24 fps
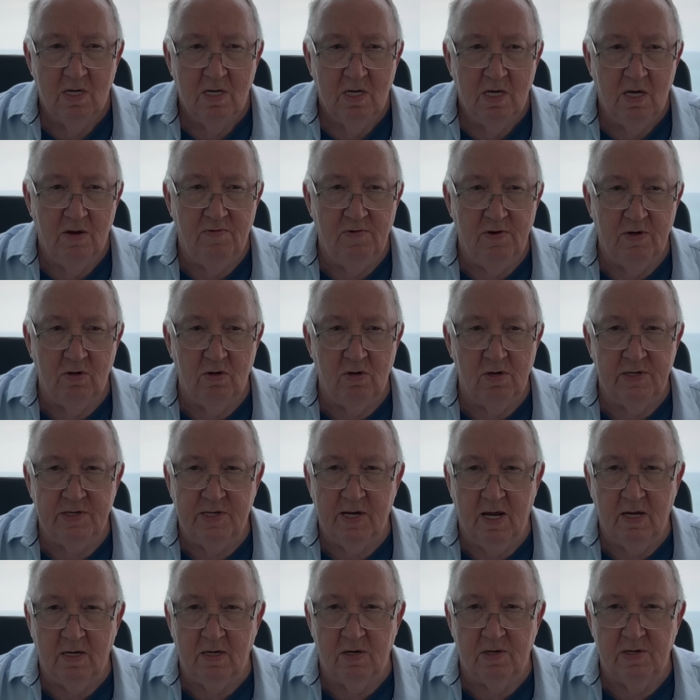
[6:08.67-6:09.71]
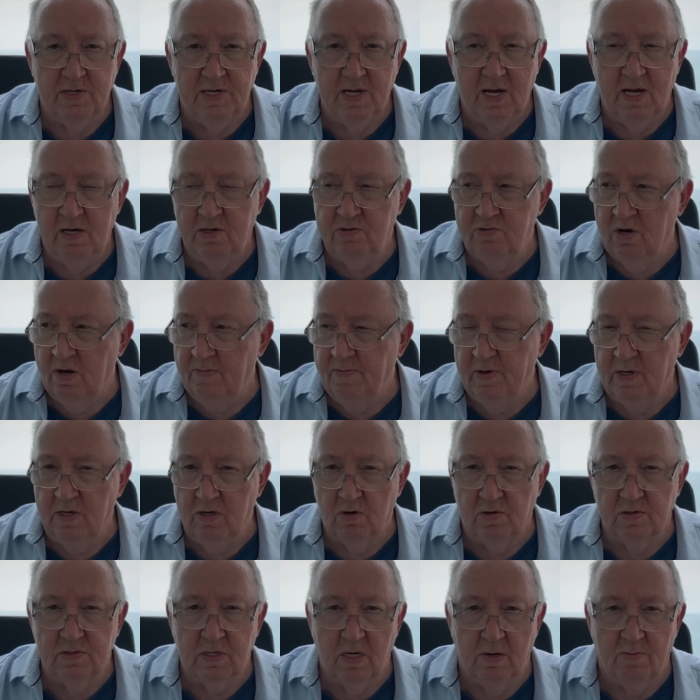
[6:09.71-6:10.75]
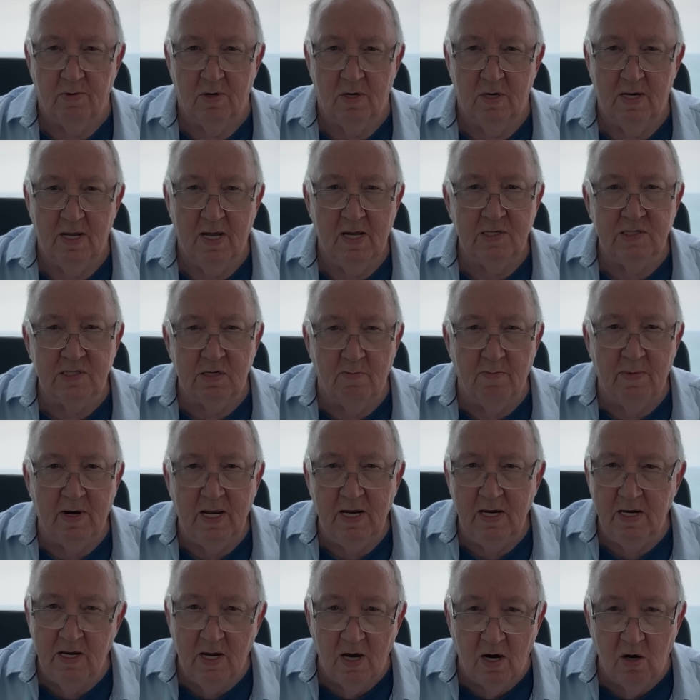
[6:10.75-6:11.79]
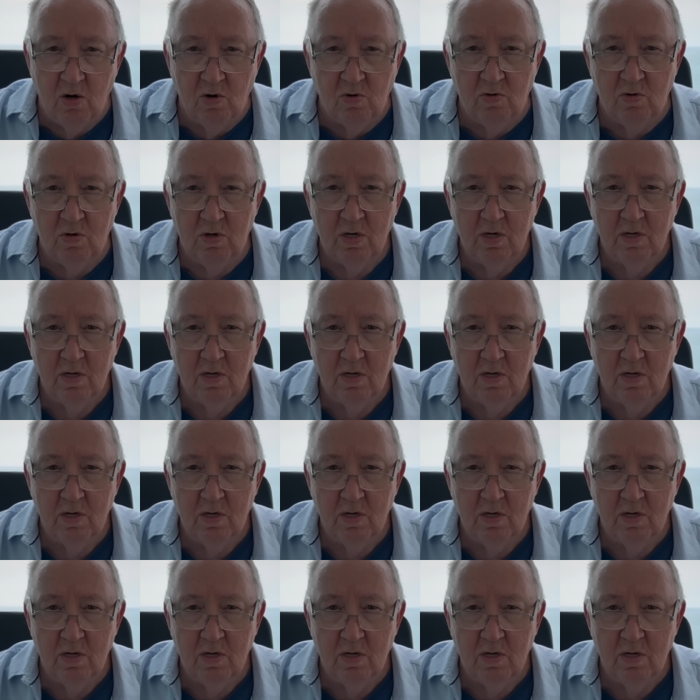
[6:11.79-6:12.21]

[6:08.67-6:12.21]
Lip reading: if you're going to take a day trip and go somewhere, let somebody know,